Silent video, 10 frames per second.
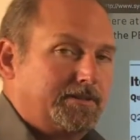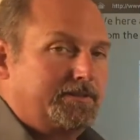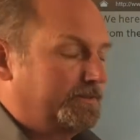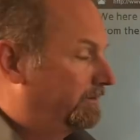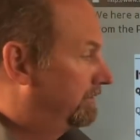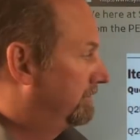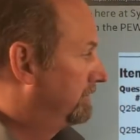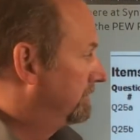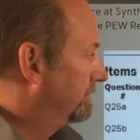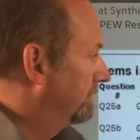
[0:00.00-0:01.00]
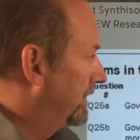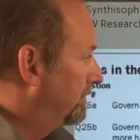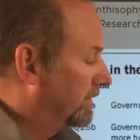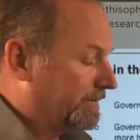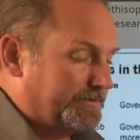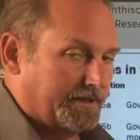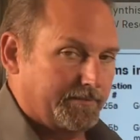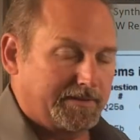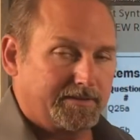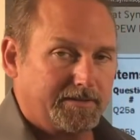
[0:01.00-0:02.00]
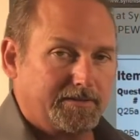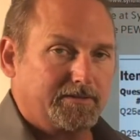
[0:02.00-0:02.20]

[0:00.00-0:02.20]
You read both statements and